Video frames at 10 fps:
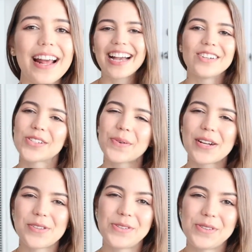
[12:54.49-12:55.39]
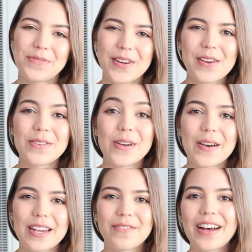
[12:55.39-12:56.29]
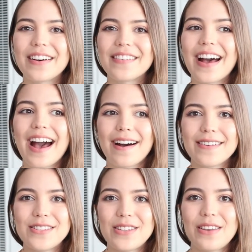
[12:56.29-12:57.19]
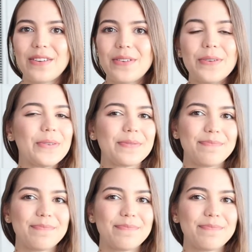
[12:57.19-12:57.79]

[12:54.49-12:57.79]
I also wanted to do a video talking about how to